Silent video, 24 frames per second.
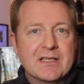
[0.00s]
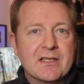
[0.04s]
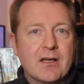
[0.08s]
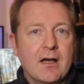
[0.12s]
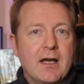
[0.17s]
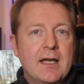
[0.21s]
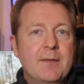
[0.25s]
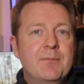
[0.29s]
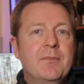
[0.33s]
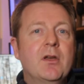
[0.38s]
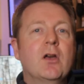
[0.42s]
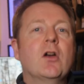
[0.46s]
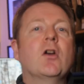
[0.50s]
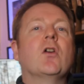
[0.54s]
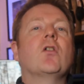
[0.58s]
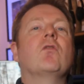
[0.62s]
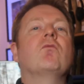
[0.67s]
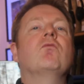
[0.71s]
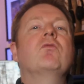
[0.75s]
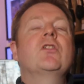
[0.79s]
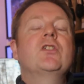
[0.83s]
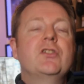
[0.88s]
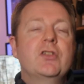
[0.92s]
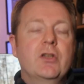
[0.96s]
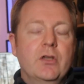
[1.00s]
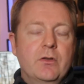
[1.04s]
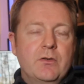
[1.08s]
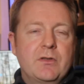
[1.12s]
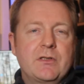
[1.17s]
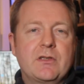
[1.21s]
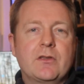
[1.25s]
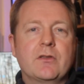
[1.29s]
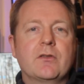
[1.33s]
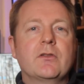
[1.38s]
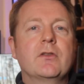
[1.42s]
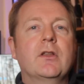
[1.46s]
time,
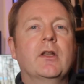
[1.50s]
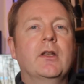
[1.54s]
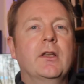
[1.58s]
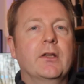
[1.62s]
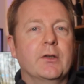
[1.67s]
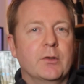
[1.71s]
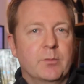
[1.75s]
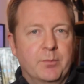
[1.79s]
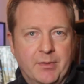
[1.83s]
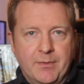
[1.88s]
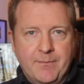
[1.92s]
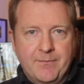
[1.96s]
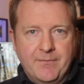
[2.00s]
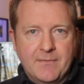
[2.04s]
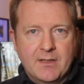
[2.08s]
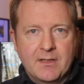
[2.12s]
reduce the loop.